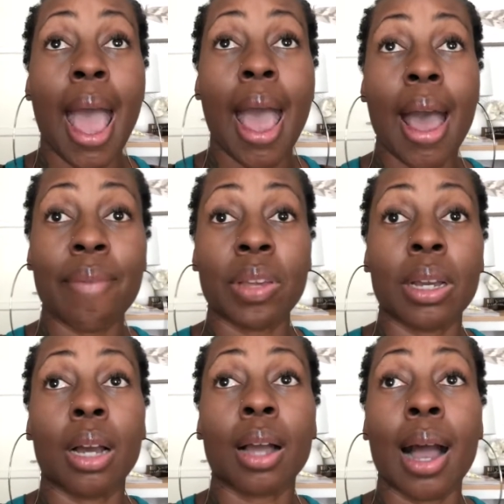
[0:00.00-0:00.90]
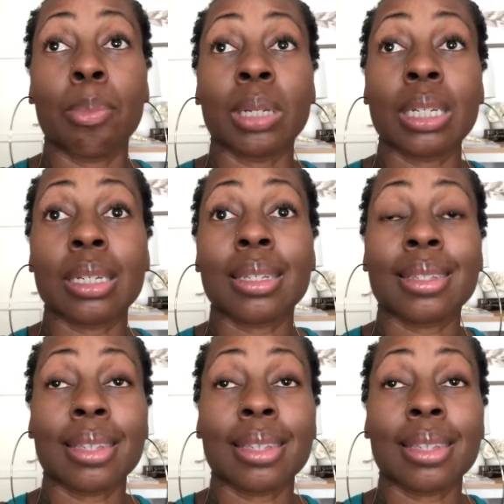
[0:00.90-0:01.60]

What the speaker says: having accomplished